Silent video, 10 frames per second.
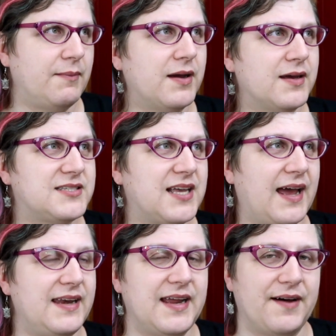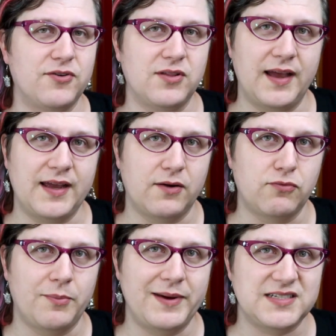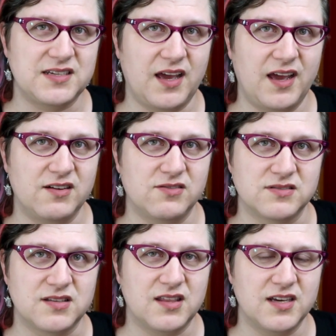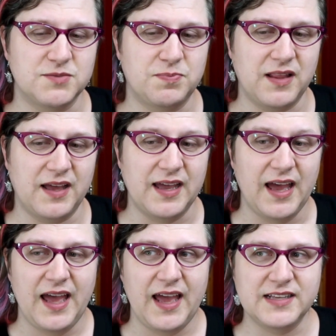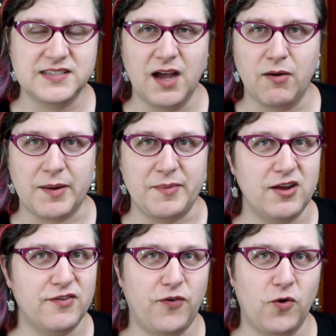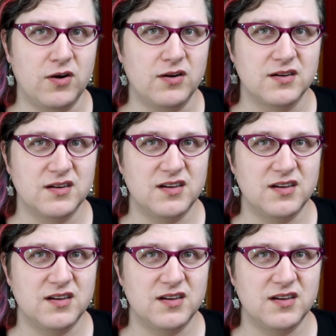I'm not going to say I never like a romantic angle to things, but like it's not what I'm here for.